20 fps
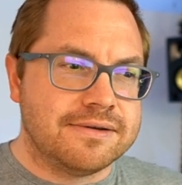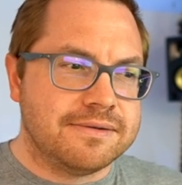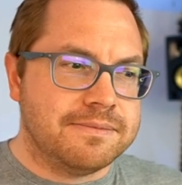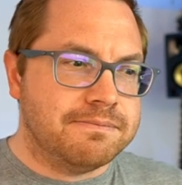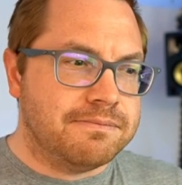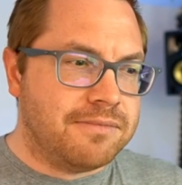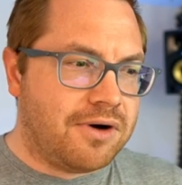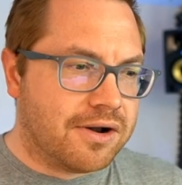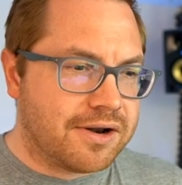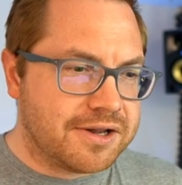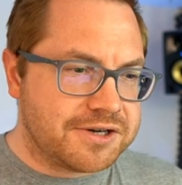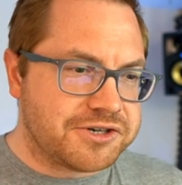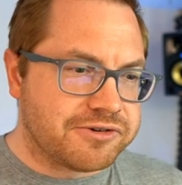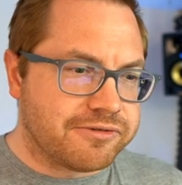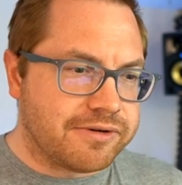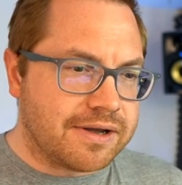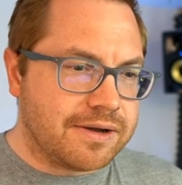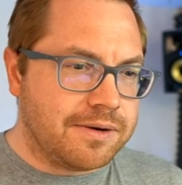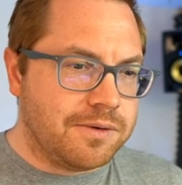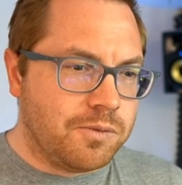
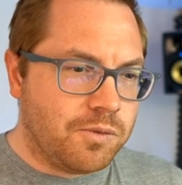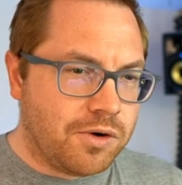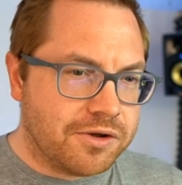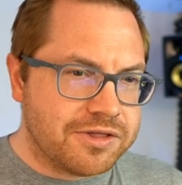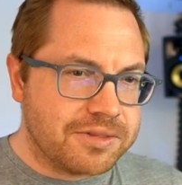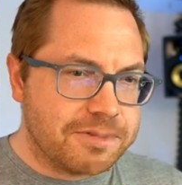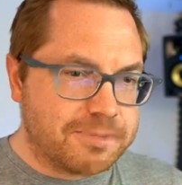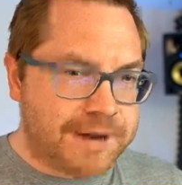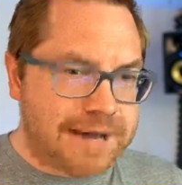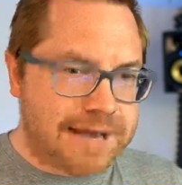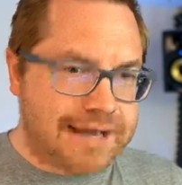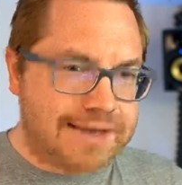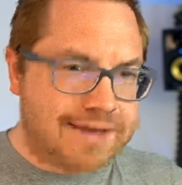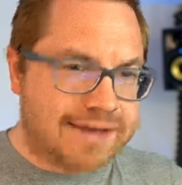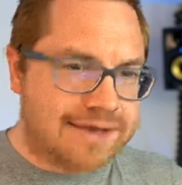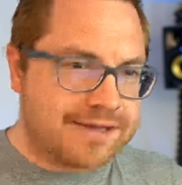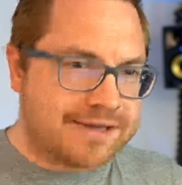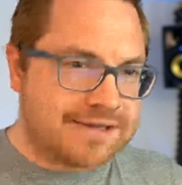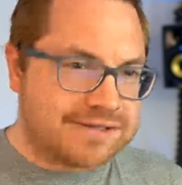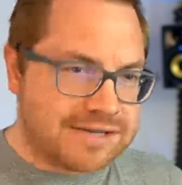monitoring what the
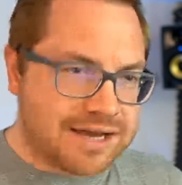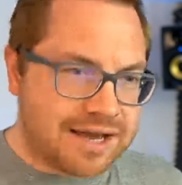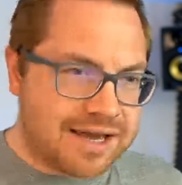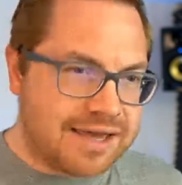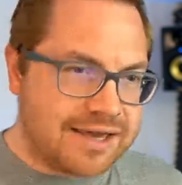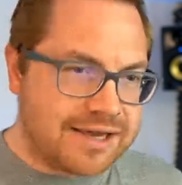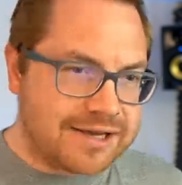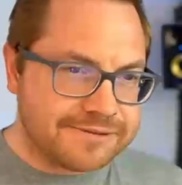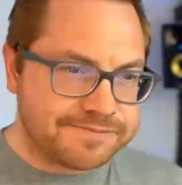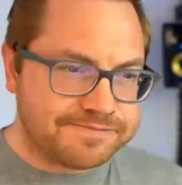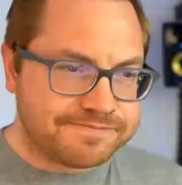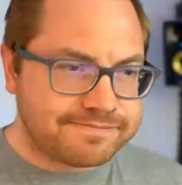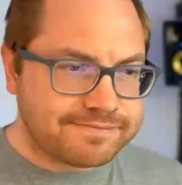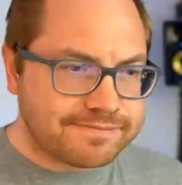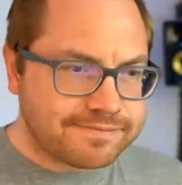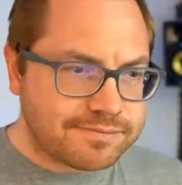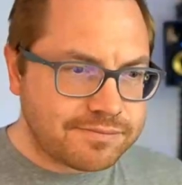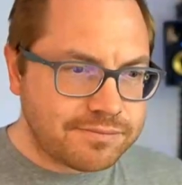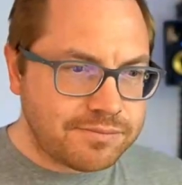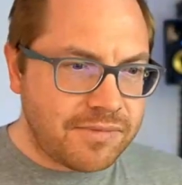pack can take,
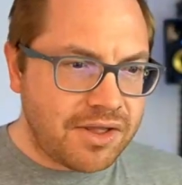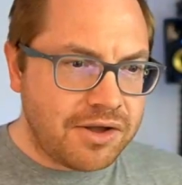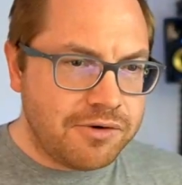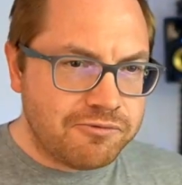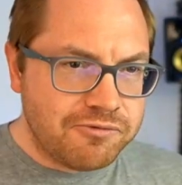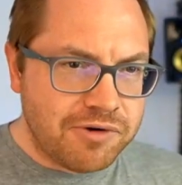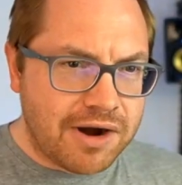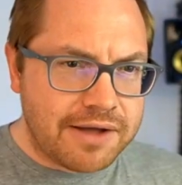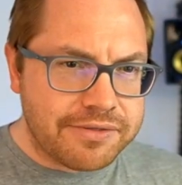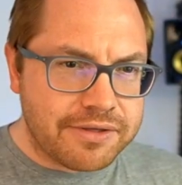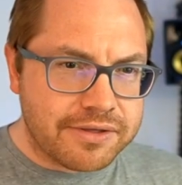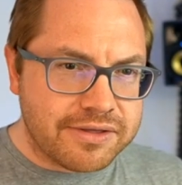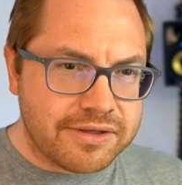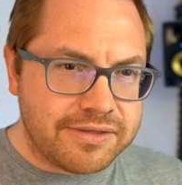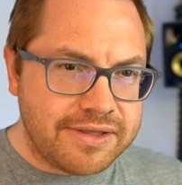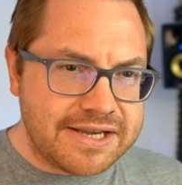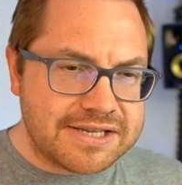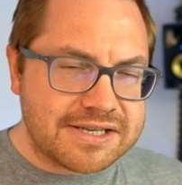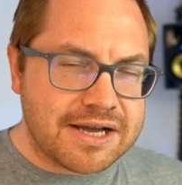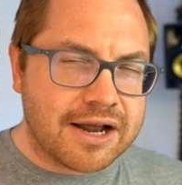rather
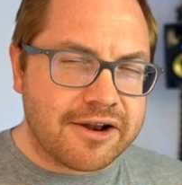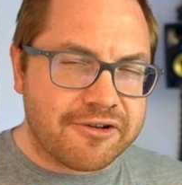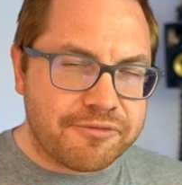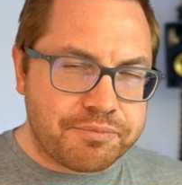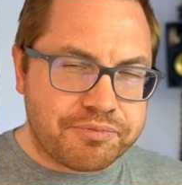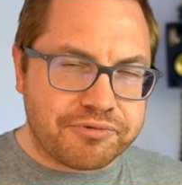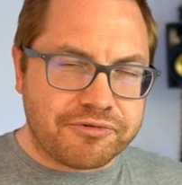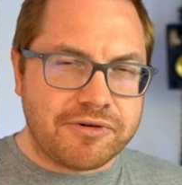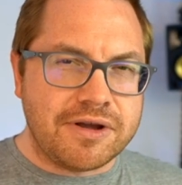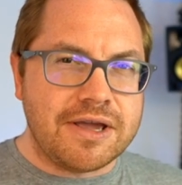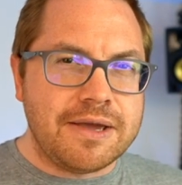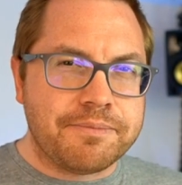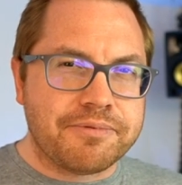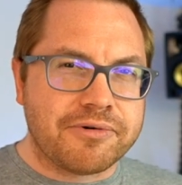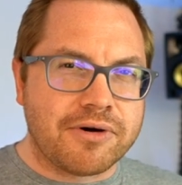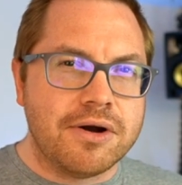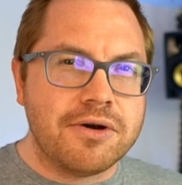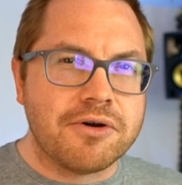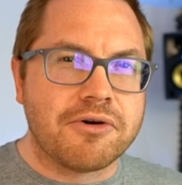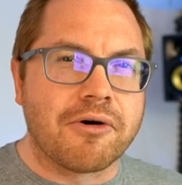than these kind of
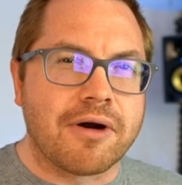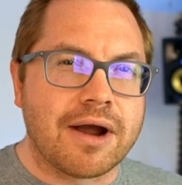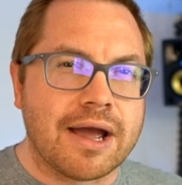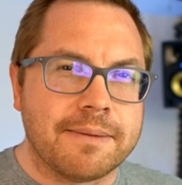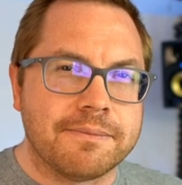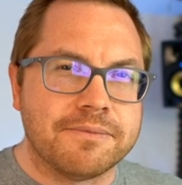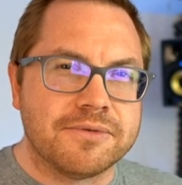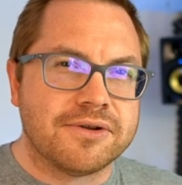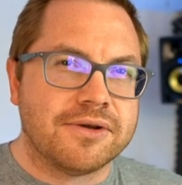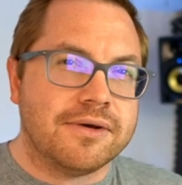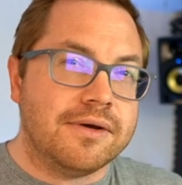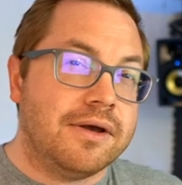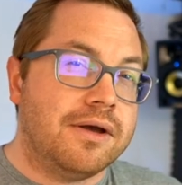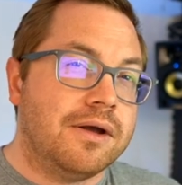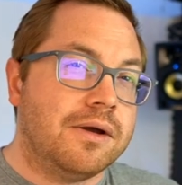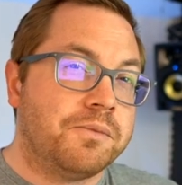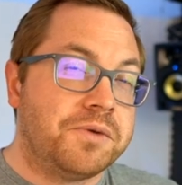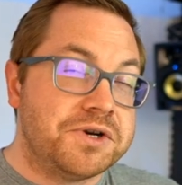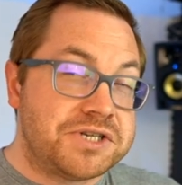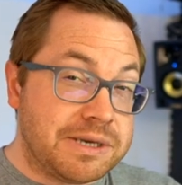pre-programmed,
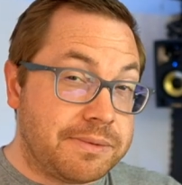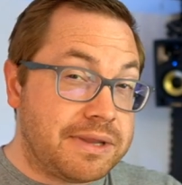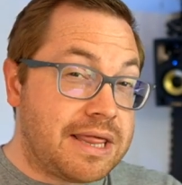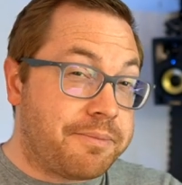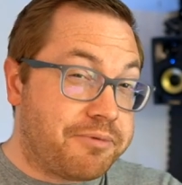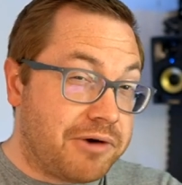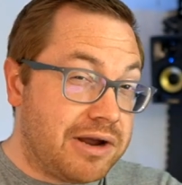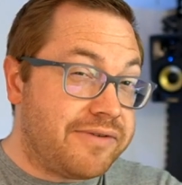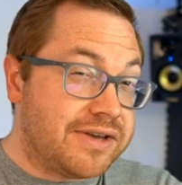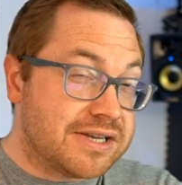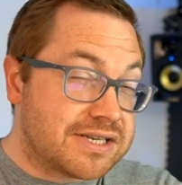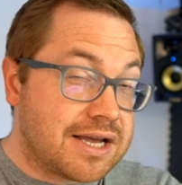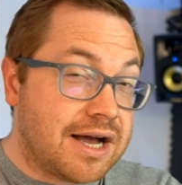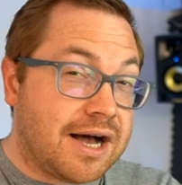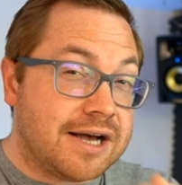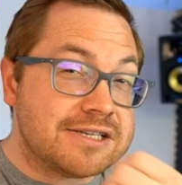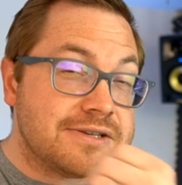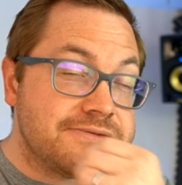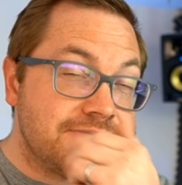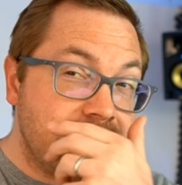which some of their previous
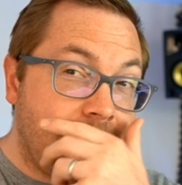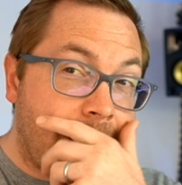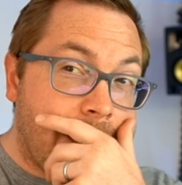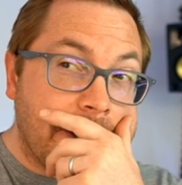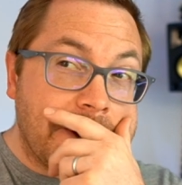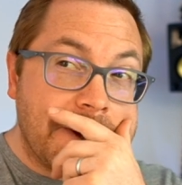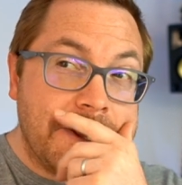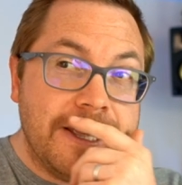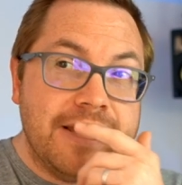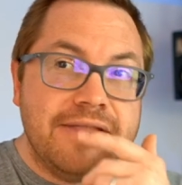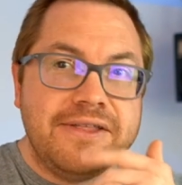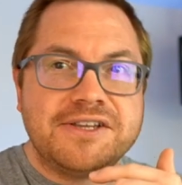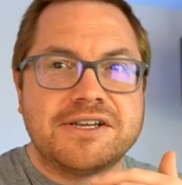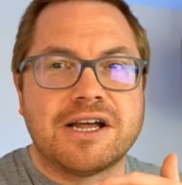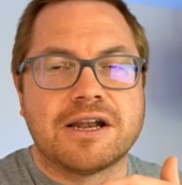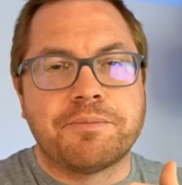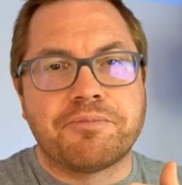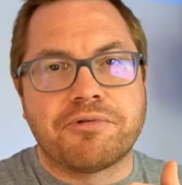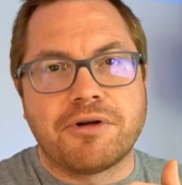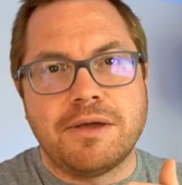cars have done, these
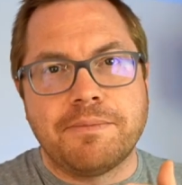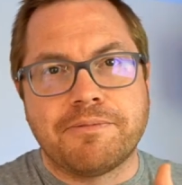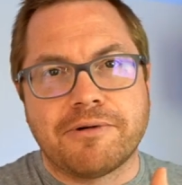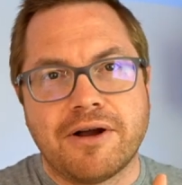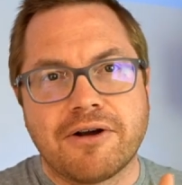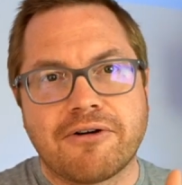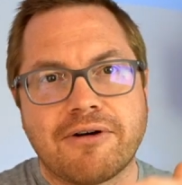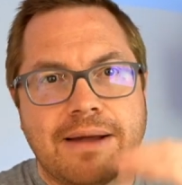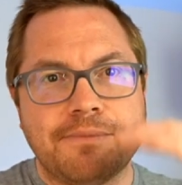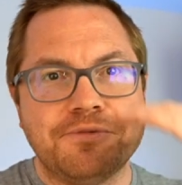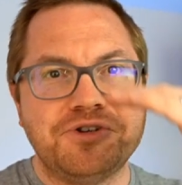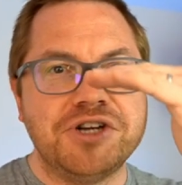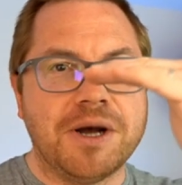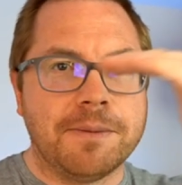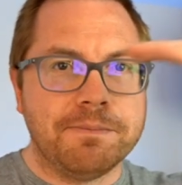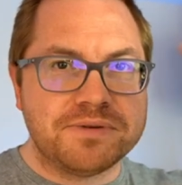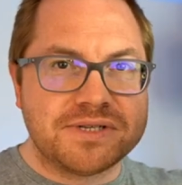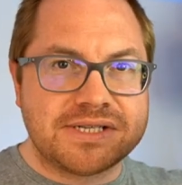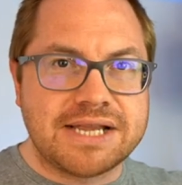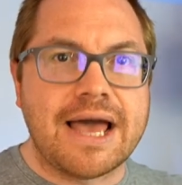kind of pre-programmed
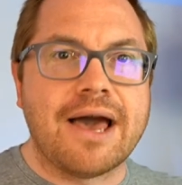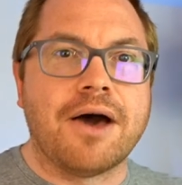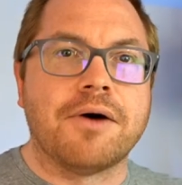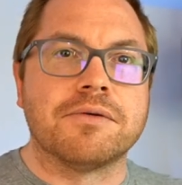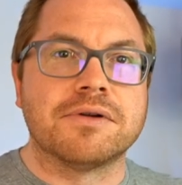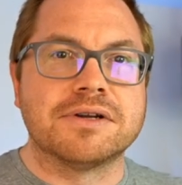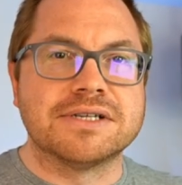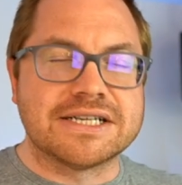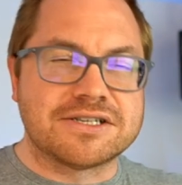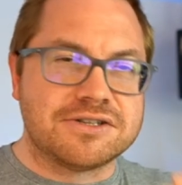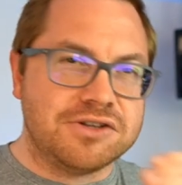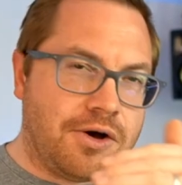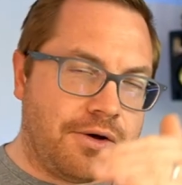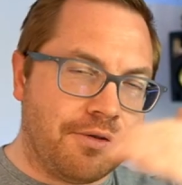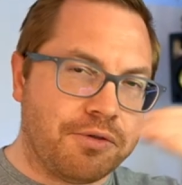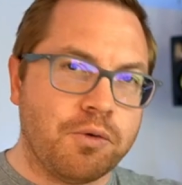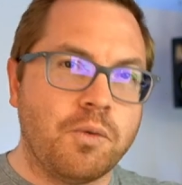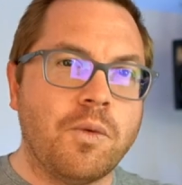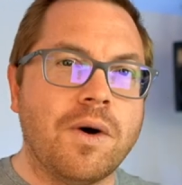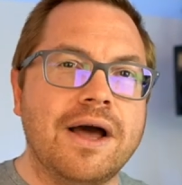jumps down, because that's
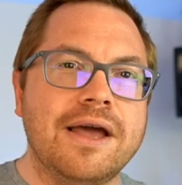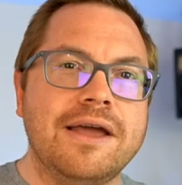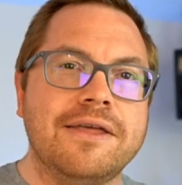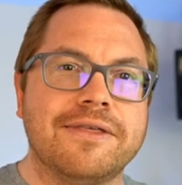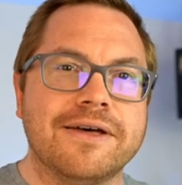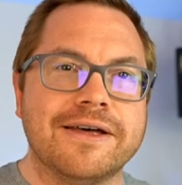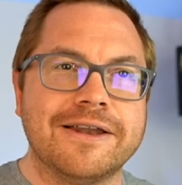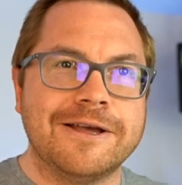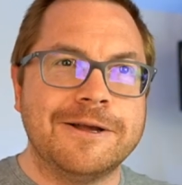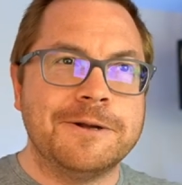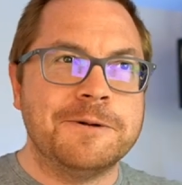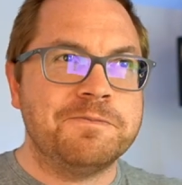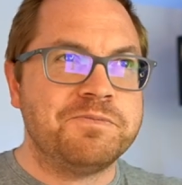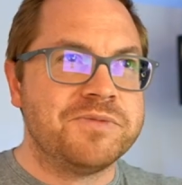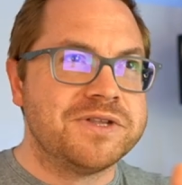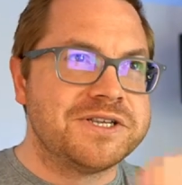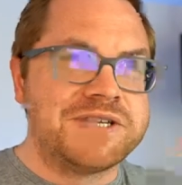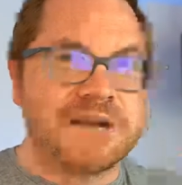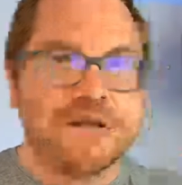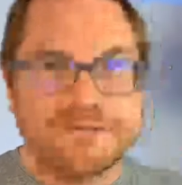not the way that
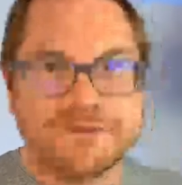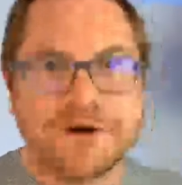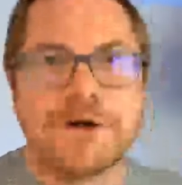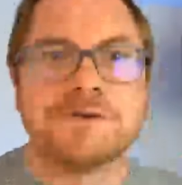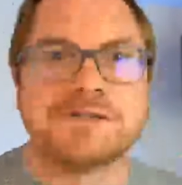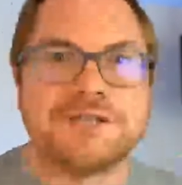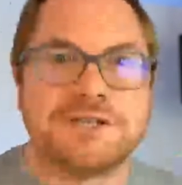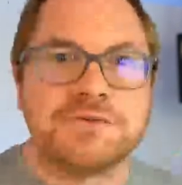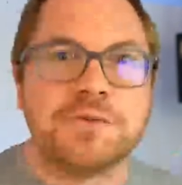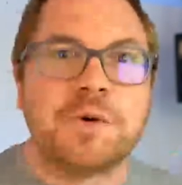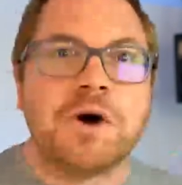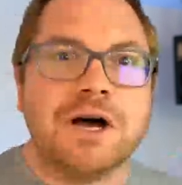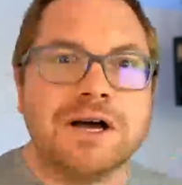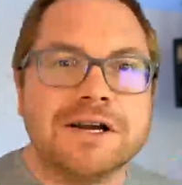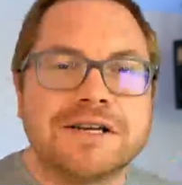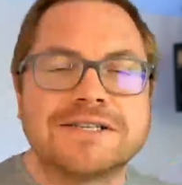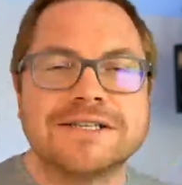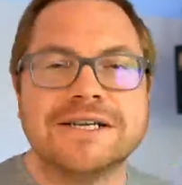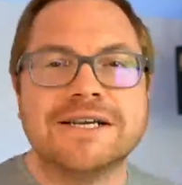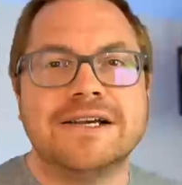cell voltage
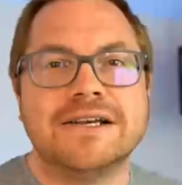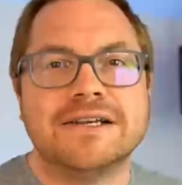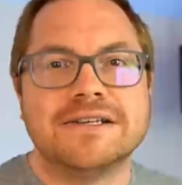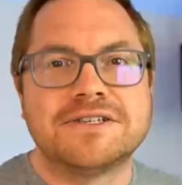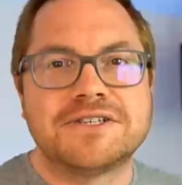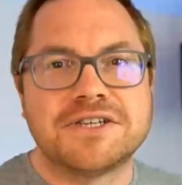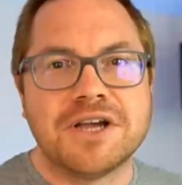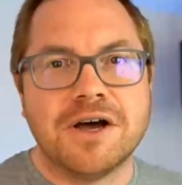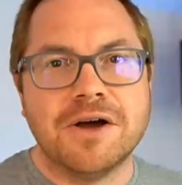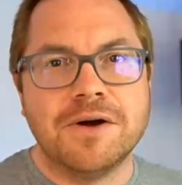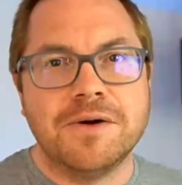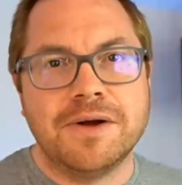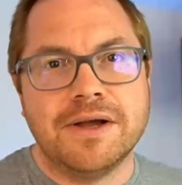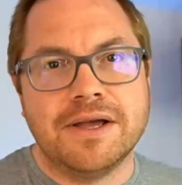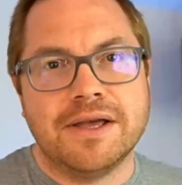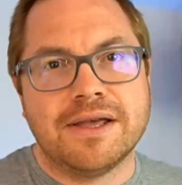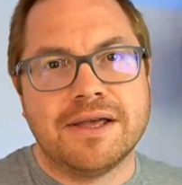works. So